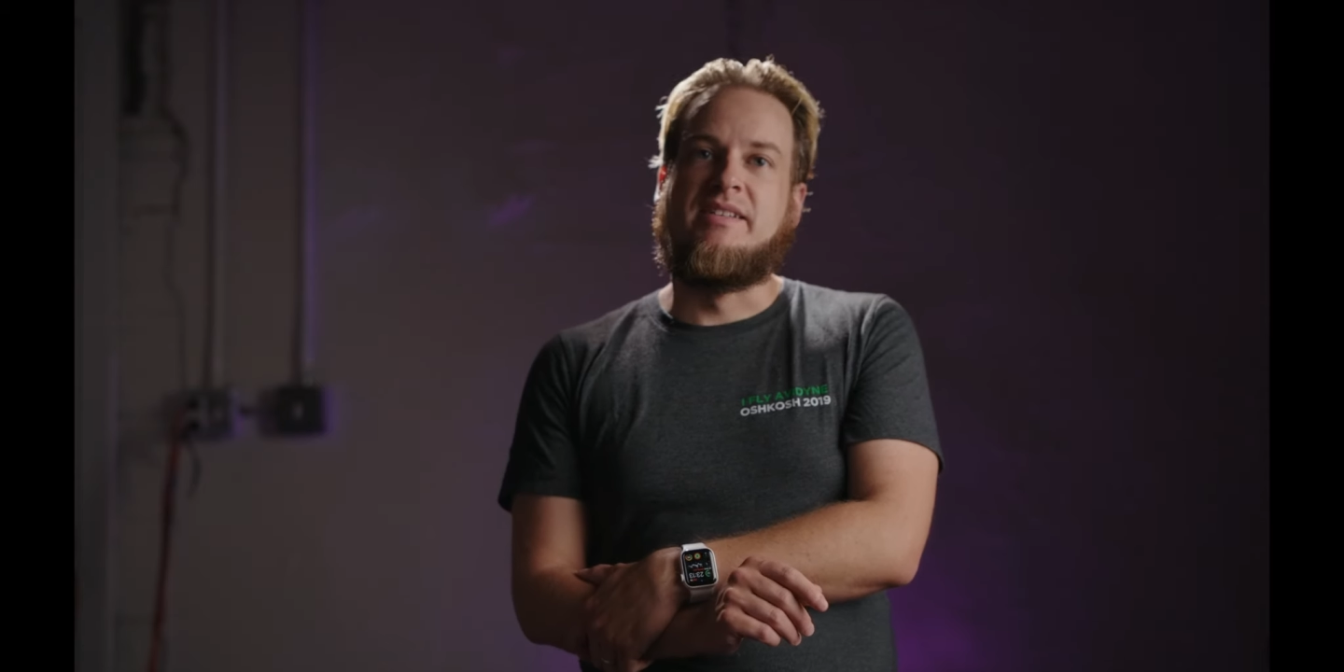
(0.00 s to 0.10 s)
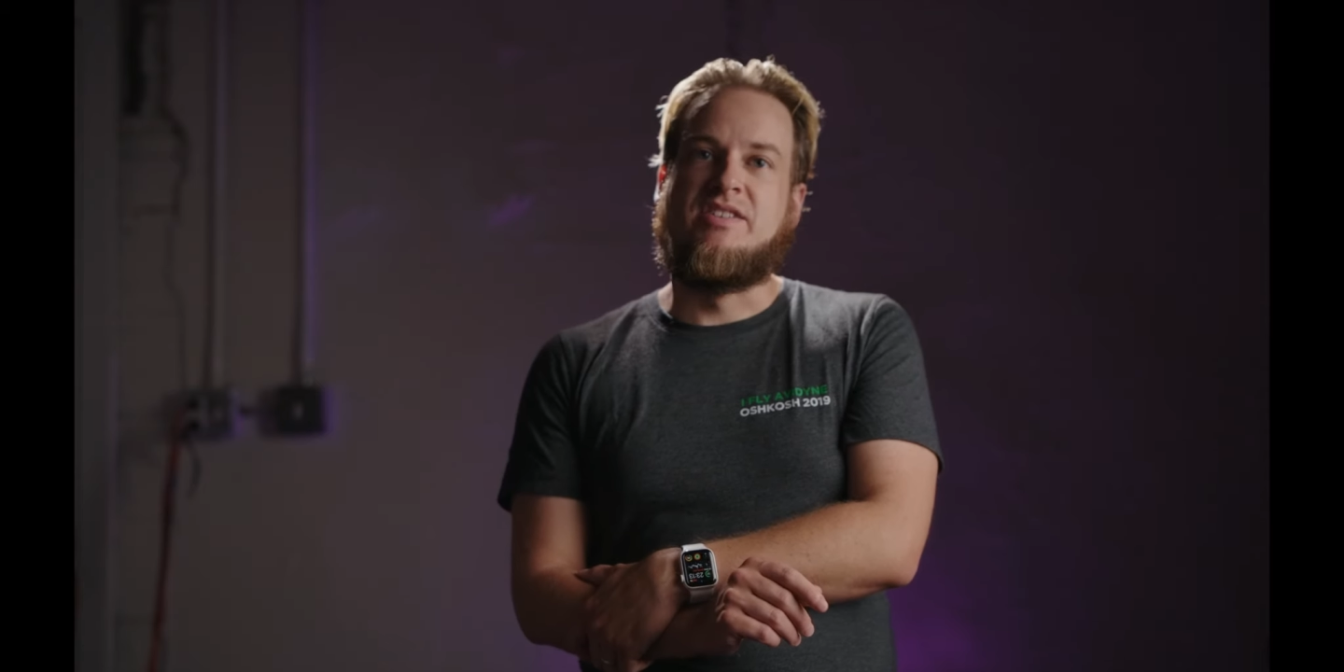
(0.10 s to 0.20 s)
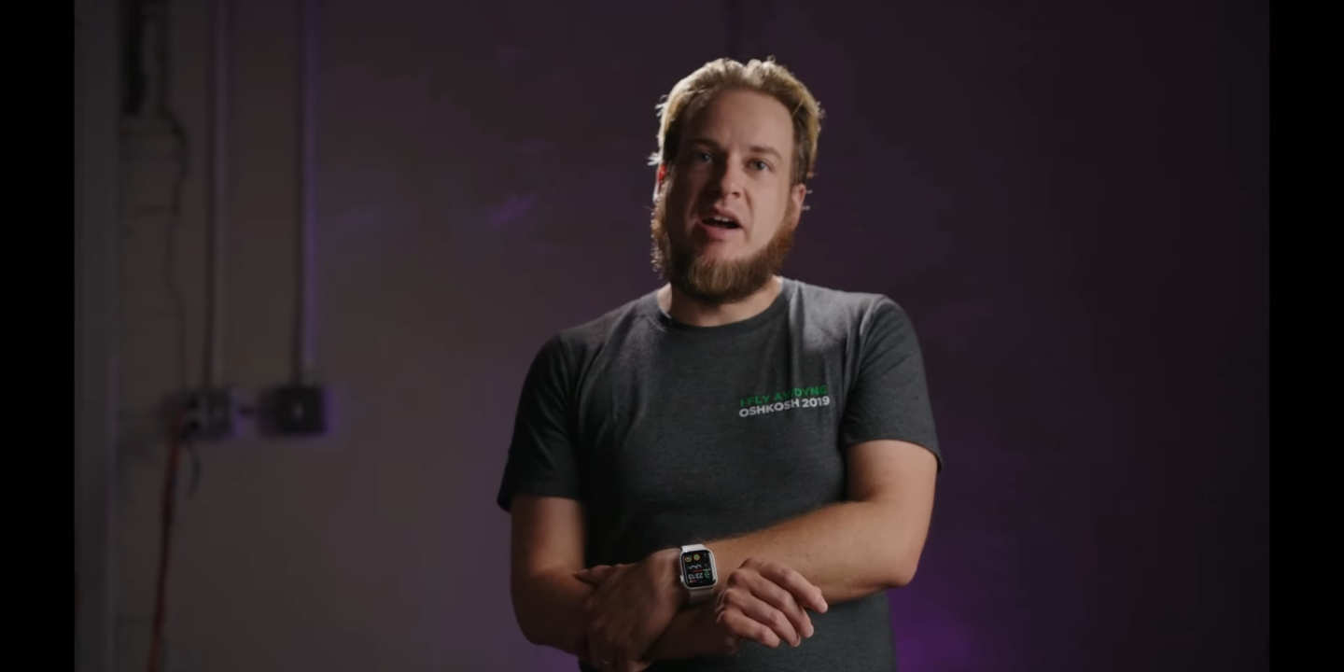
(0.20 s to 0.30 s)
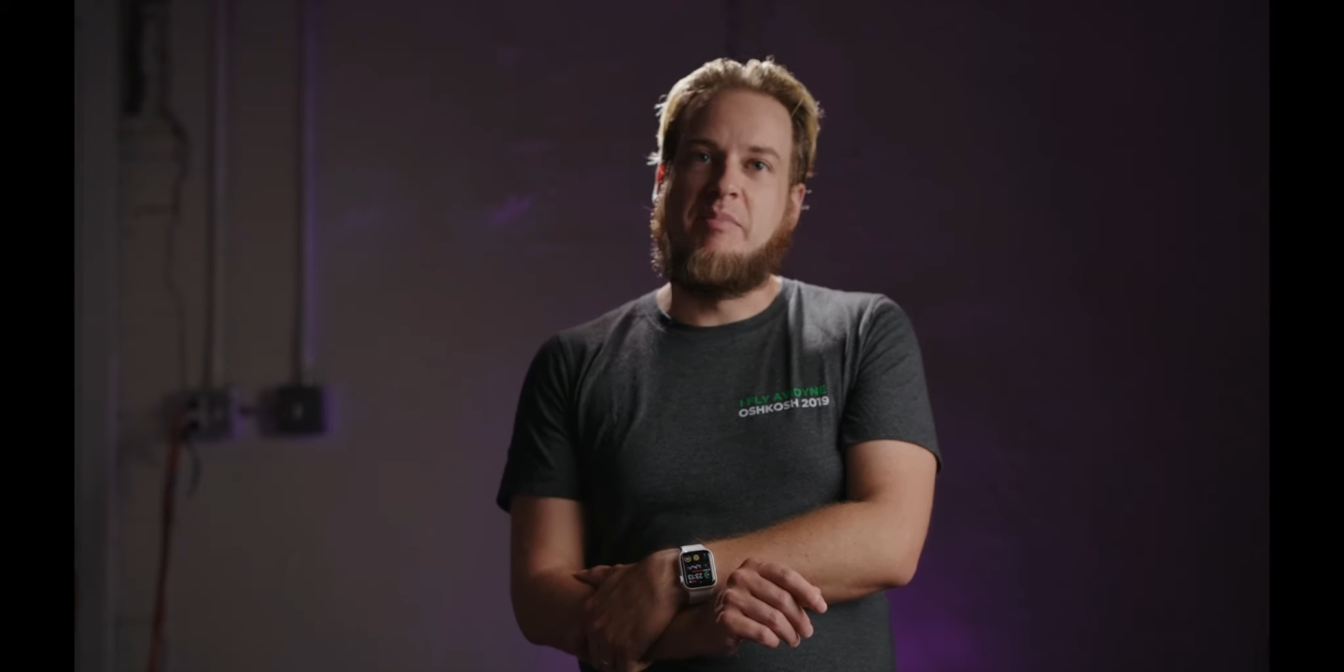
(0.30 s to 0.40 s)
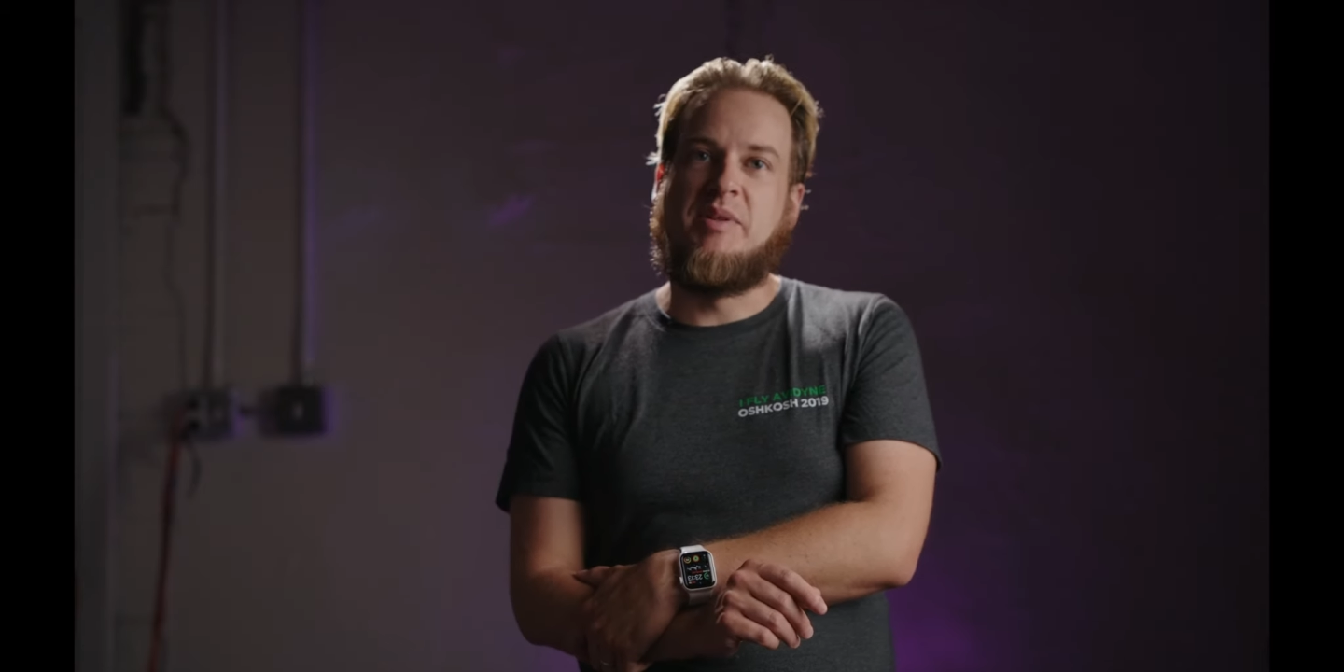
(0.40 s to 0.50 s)
the
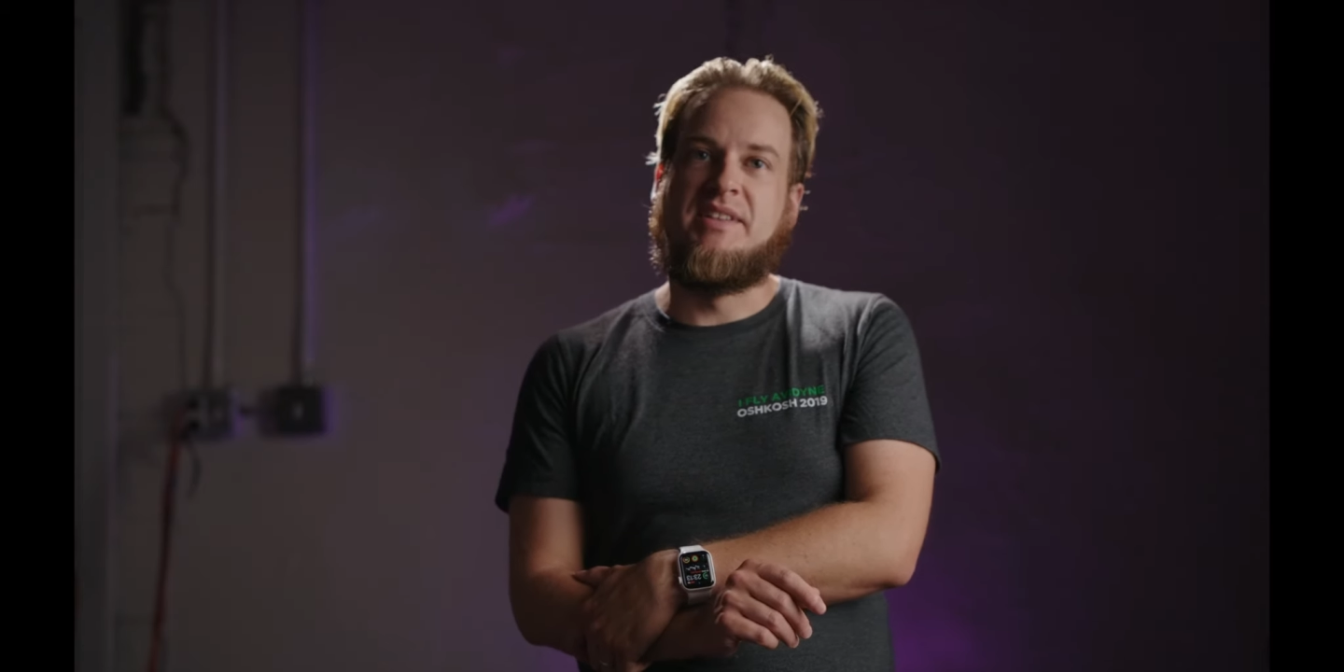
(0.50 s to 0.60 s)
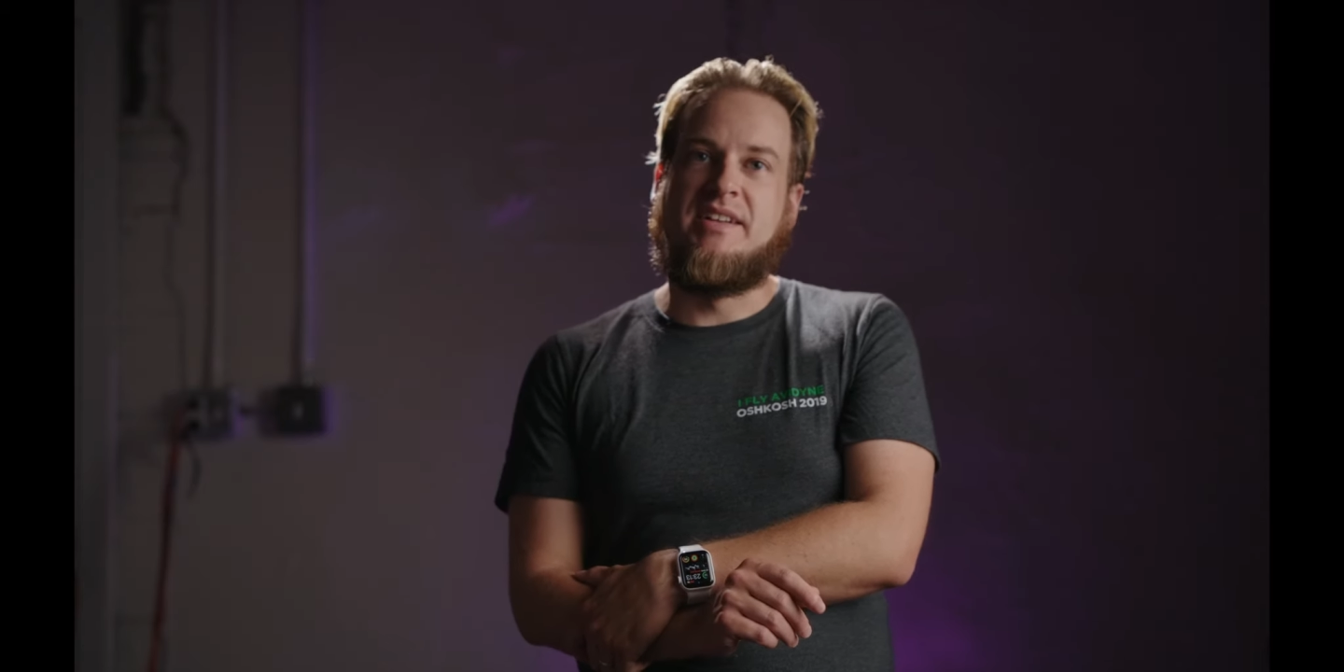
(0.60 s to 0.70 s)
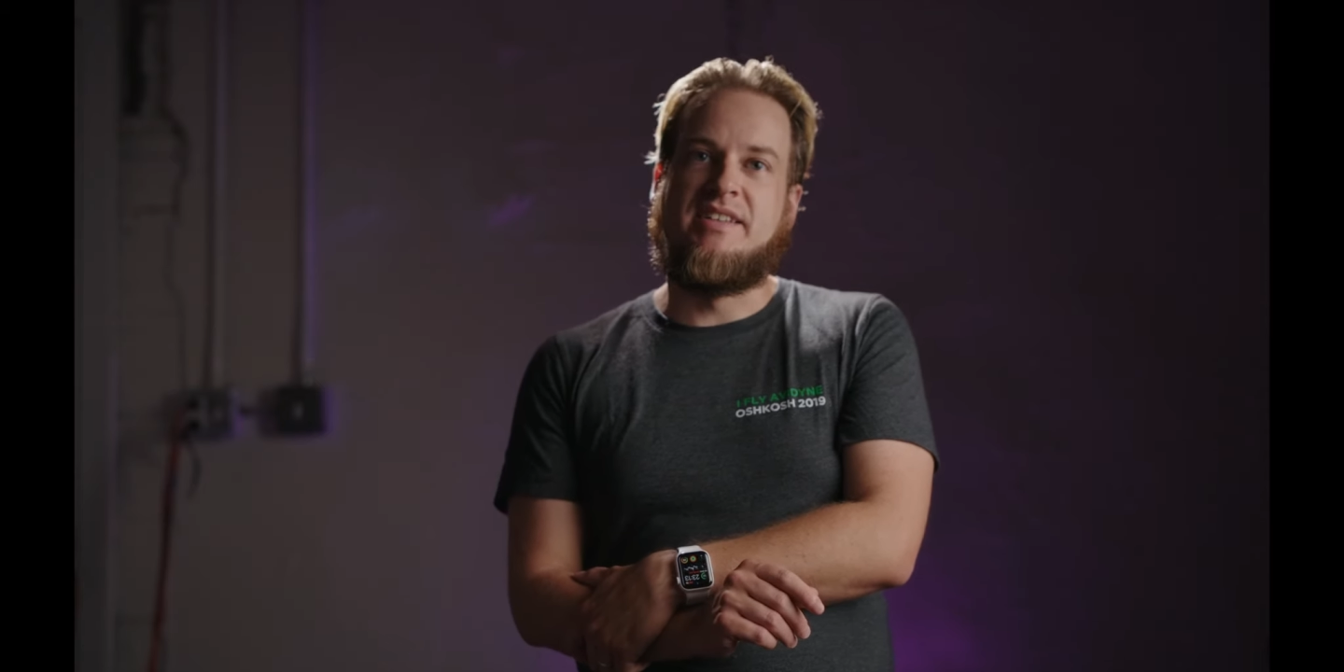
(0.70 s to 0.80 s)
shop that they